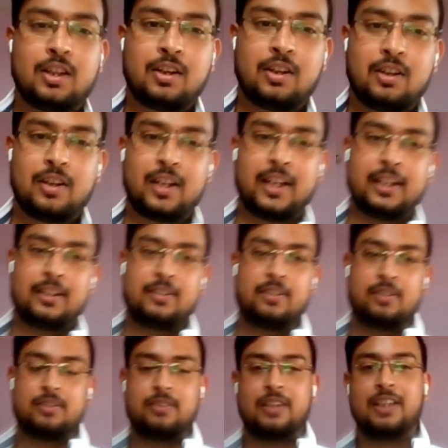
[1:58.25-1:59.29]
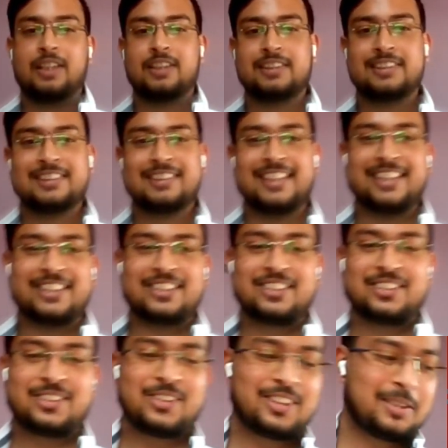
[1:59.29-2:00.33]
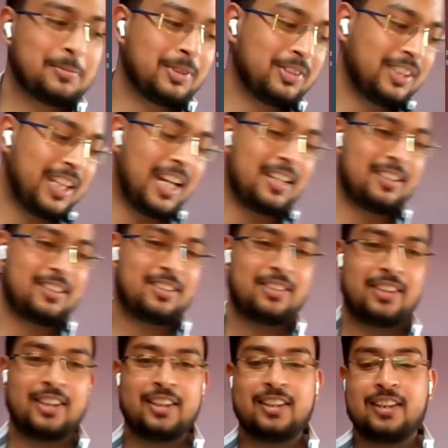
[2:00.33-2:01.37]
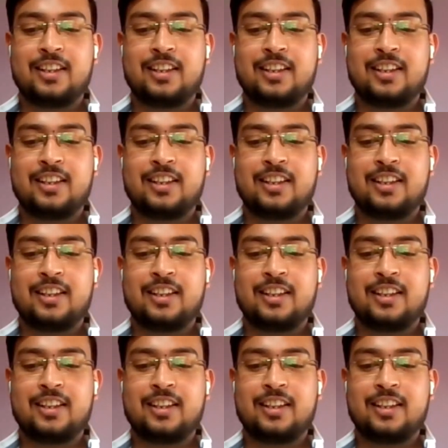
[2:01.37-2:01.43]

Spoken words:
All right, so let's talk about GANs today.